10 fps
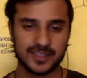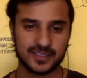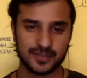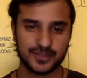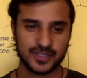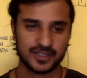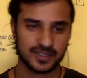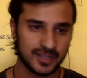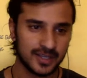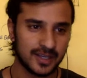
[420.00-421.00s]
a
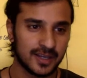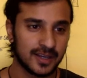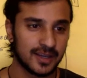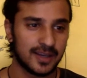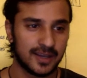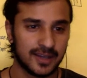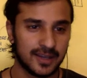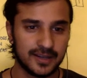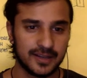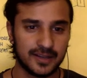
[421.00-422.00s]
subject,
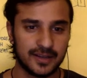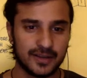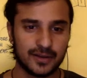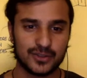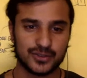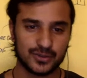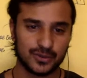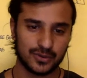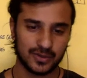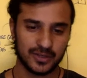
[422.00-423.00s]
and
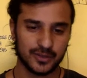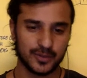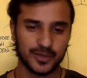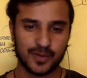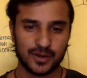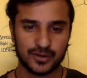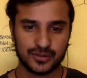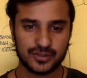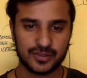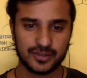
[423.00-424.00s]
also a little bit about
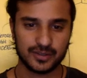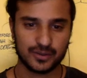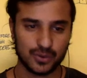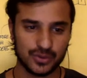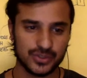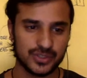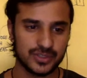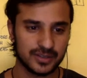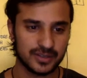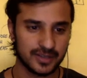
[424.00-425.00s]
the course
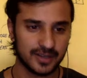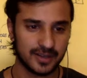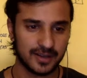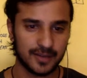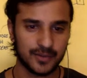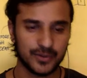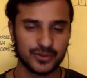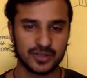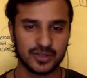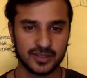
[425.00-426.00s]
that I'm going
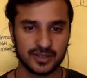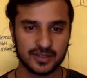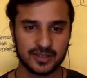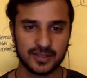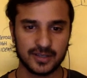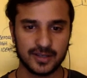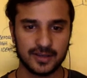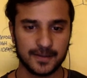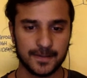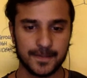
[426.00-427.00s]
to conduct
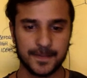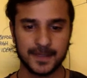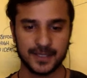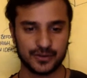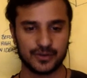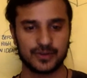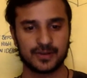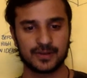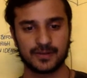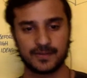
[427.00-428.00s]
later on
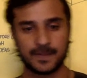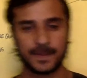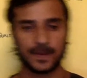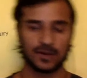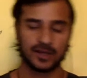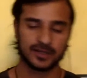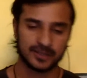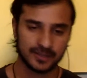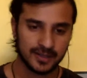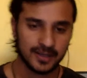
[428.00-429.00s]
online.
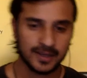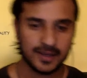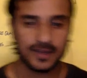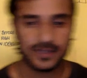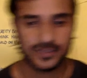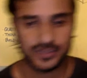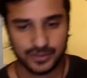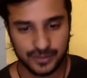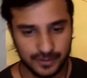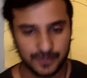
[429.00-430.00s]

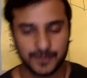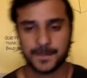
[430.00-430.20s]
So